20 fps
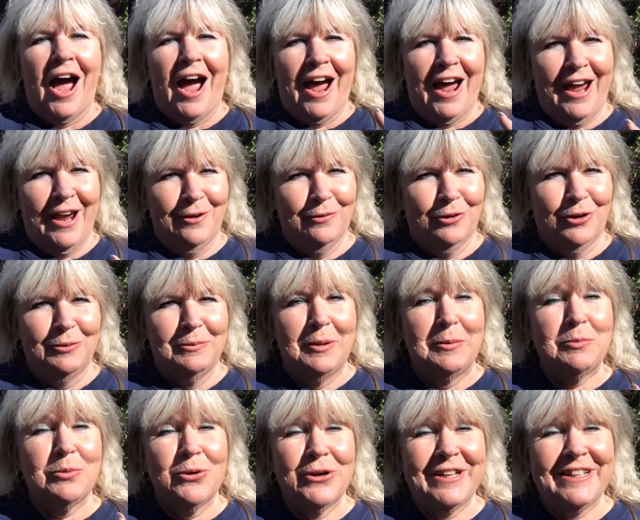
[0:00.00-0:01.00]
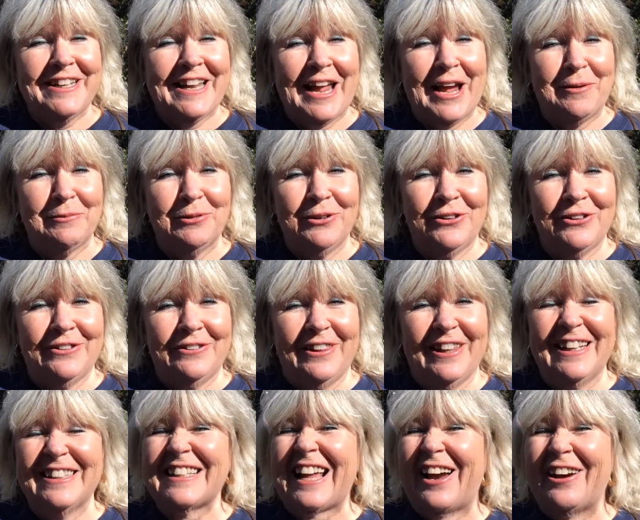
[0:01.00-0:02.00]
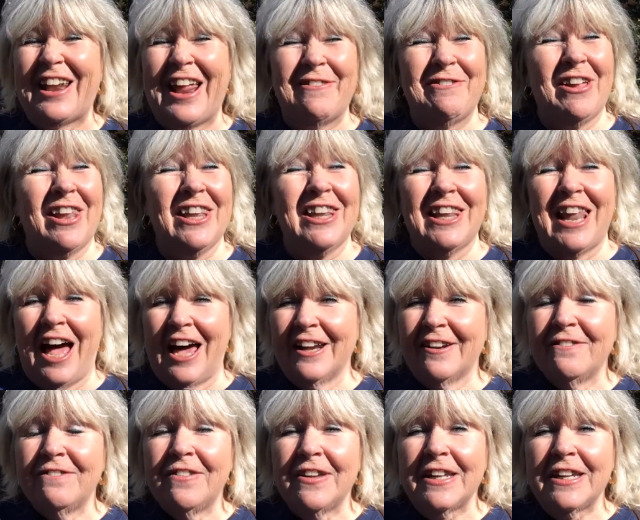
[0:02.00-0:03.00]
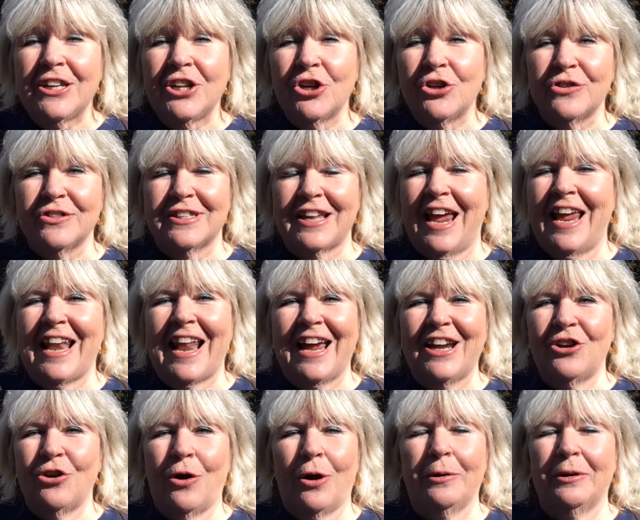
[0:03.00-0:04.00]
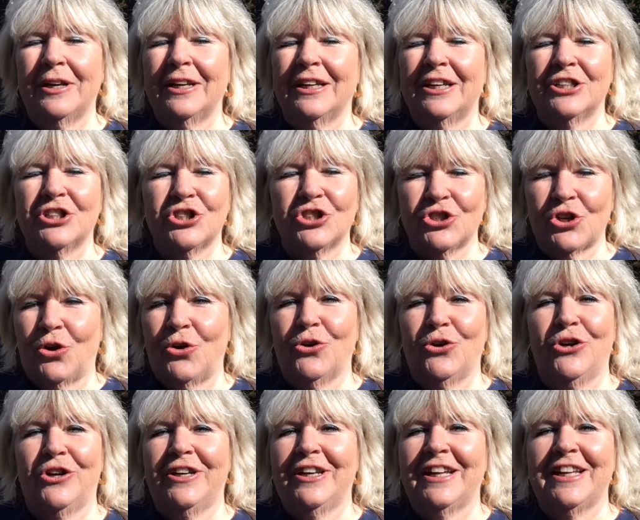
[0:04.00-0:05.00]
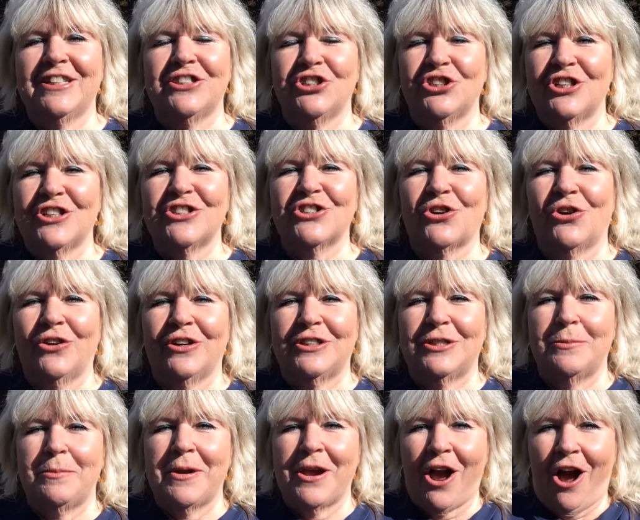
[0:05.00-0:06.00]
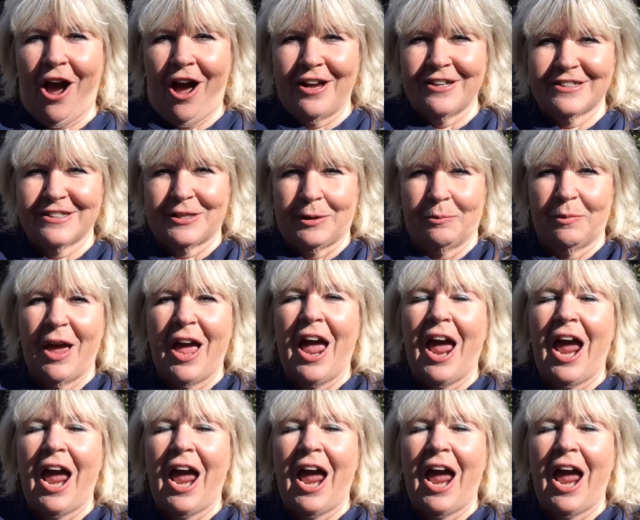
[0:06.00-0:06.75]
I'm going to be pretty damn good things. I'm going to have a lot of videos, and I know I'm going to get so good. It's just going to be awesome.